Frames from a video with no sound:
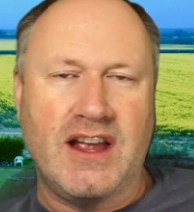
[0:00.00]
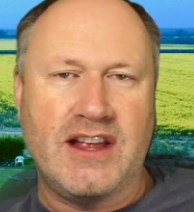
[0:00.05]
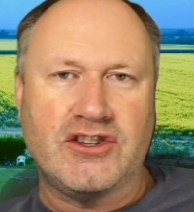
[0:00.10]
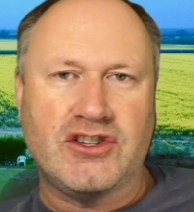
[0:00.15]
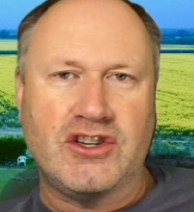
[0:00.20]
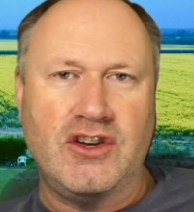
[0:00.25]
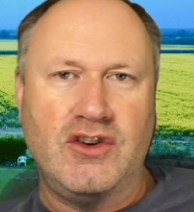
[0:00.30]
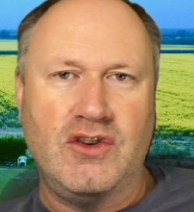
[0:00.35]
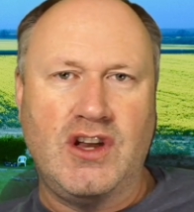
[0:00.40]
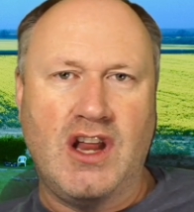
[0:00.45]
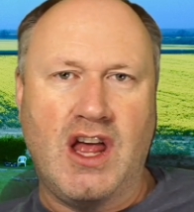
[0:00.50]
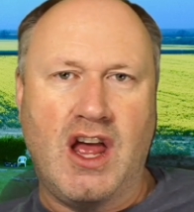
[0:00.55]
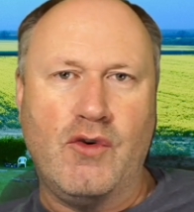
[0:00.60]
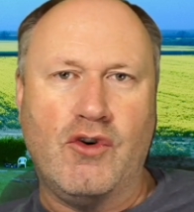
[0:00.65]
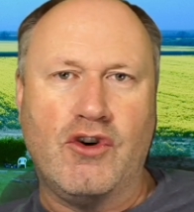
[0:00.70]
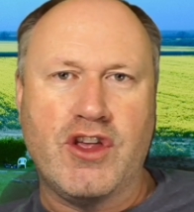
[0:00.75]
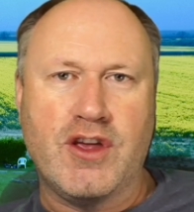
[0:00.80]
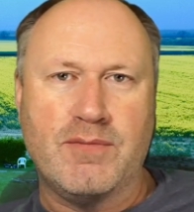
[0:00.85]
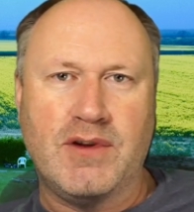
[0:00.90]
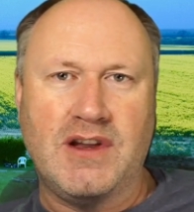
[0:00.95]
too low or
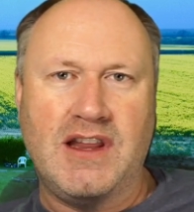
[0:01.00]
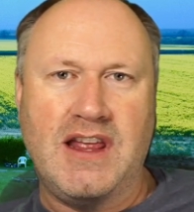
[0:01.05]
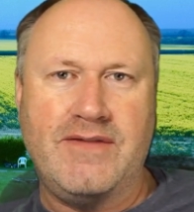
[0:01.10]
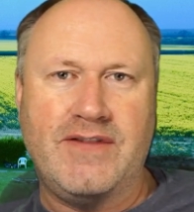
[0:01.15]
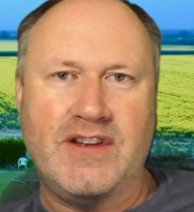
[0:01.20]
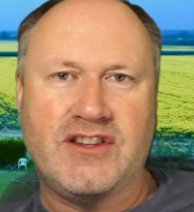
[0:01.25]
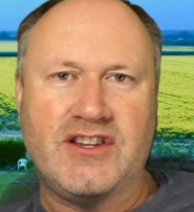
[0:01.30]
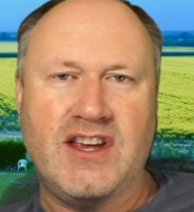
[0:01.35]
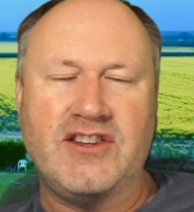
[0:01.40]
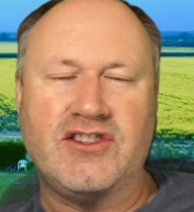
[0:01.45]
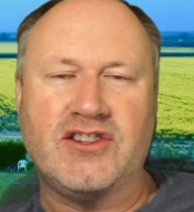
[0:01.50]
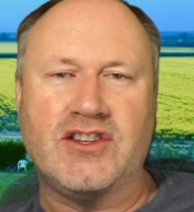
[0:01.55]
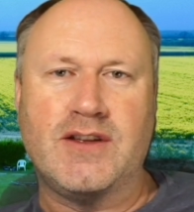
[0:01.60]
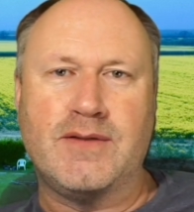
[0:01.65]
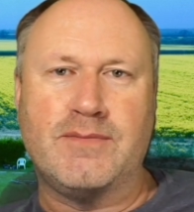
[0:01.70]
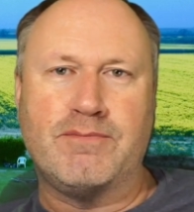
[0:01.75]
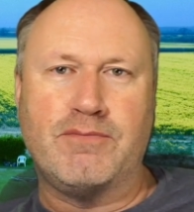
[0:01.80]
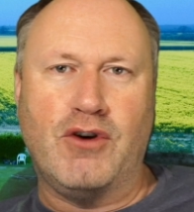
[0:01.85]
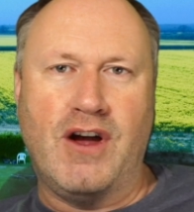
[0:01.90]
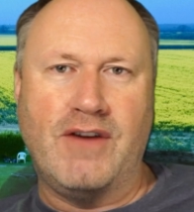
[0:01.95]
you believe it is and
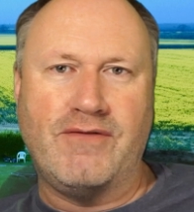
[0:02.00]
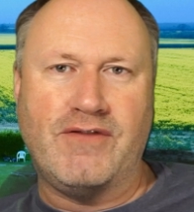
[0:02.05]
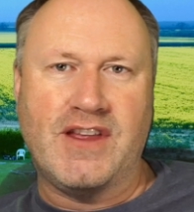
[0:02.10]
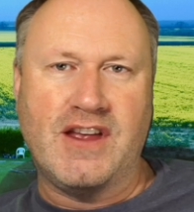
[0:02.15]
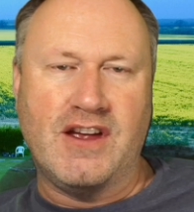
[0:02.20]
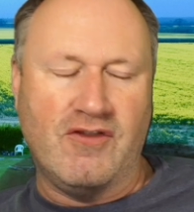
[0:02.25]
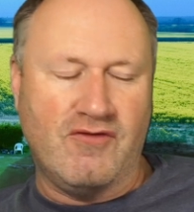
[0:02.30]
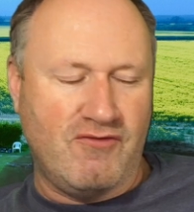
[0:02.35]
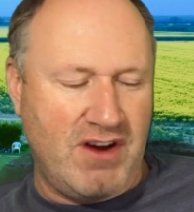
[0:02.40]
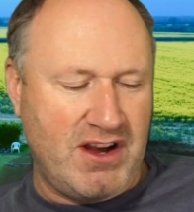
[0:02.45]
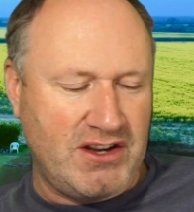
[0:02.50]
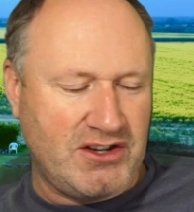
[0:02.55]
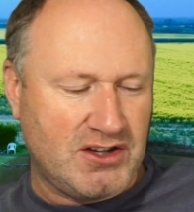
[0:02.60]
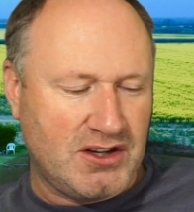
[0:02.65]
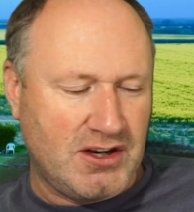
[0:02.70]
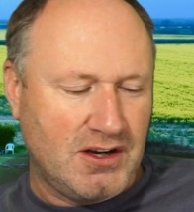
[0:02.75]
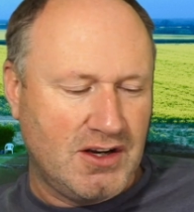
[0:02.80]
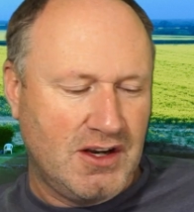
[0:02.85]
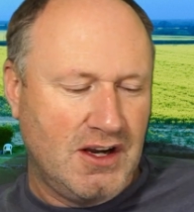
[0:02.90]
it put everything at risk